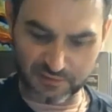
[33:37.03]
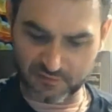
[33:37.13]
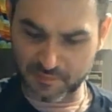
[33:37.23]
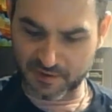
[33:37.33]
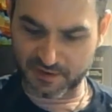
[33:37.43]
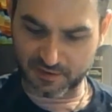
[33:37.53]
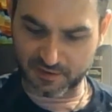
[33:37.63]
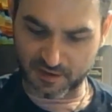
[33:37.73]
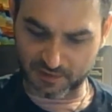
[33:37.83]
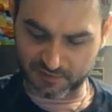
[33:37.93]
everybody in
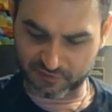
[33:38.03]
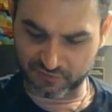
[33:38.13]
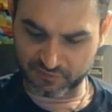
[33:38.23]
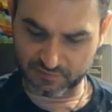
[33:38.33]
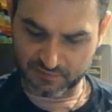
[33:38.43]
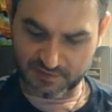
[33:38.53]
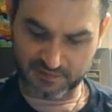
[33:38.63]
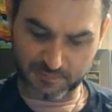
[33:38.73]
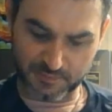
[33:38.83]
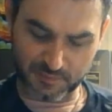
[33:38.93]
college,
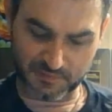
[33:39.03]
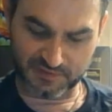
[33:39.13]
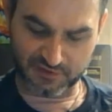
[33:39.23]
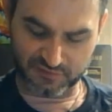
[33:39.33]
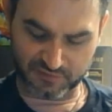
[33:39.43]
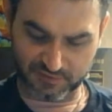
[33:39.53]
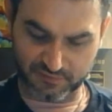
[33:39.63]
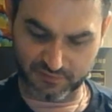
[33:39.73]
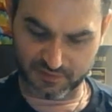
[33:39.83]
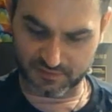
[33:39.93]
experimentation
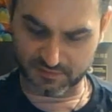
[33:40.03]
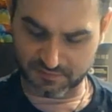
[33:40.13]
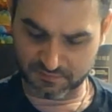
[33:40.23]
is fun.